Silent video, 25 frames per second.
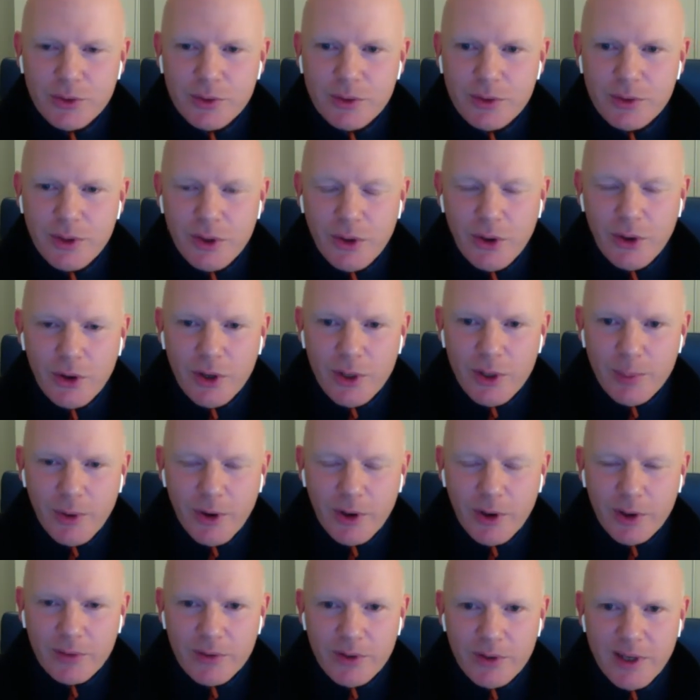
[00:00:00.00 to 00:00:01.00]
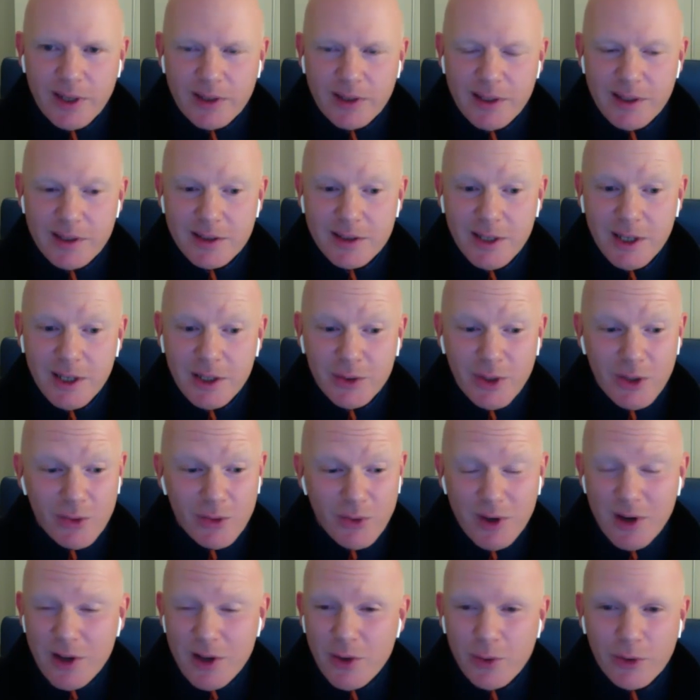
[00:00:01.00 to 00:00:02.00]
the early part of the 19th century,
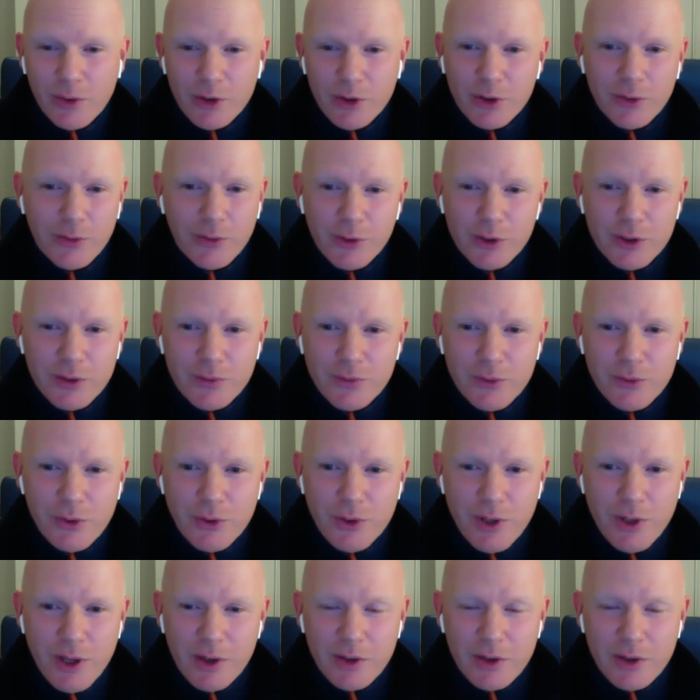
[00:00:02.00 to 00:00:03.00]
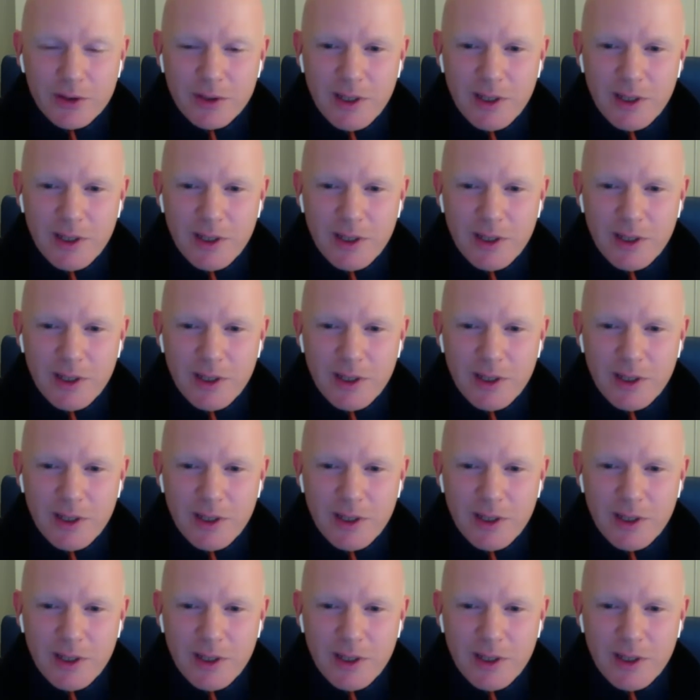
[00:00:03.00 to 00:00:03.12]
really only the first few years,